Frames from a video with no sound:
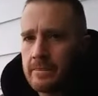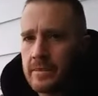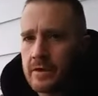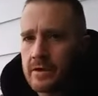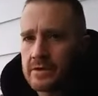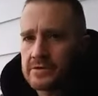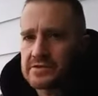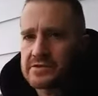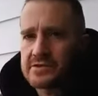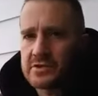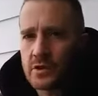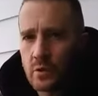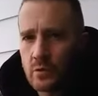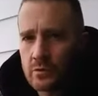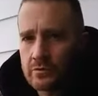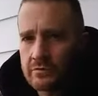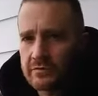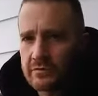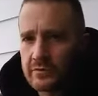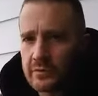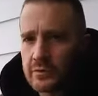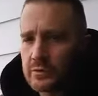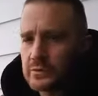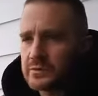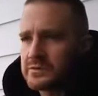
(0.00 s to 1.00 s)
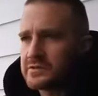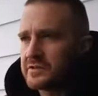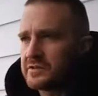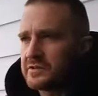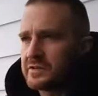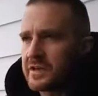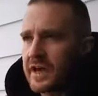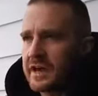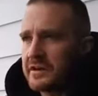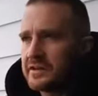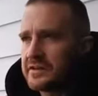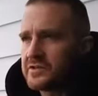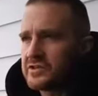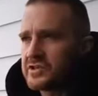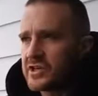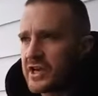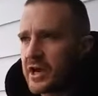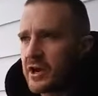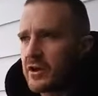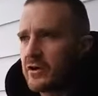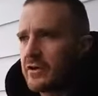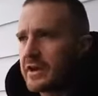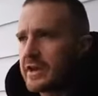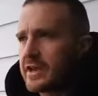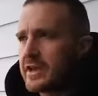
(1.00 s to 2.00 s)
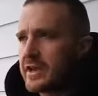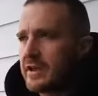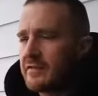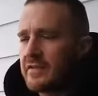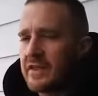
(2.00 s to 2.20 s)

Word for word: the stone fruits and kind of the cherry.